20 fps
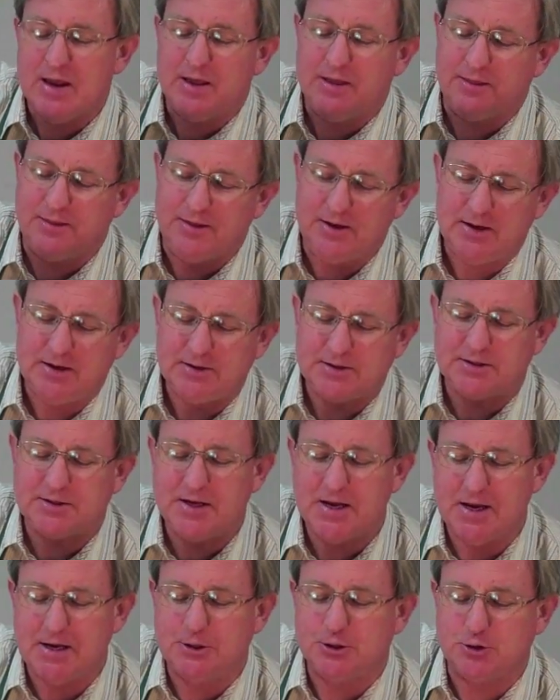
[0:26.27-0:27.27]
These
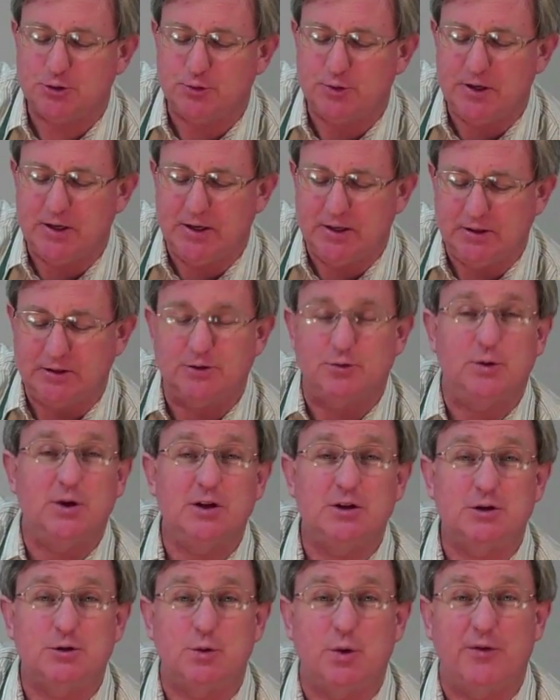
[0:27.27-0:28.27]
tangerines, we
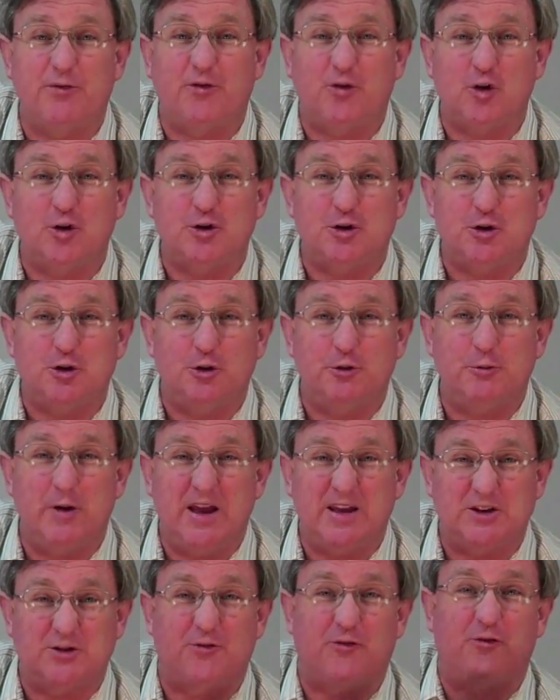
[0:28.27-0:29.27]
used to refer to them
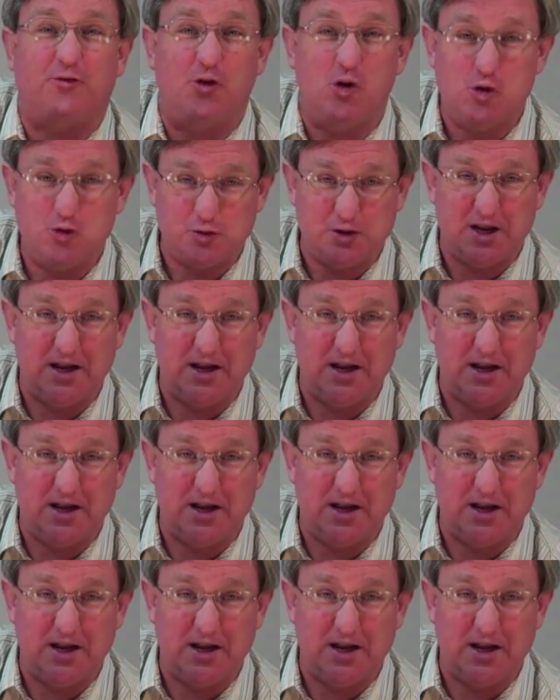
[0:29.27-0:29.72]
as fruit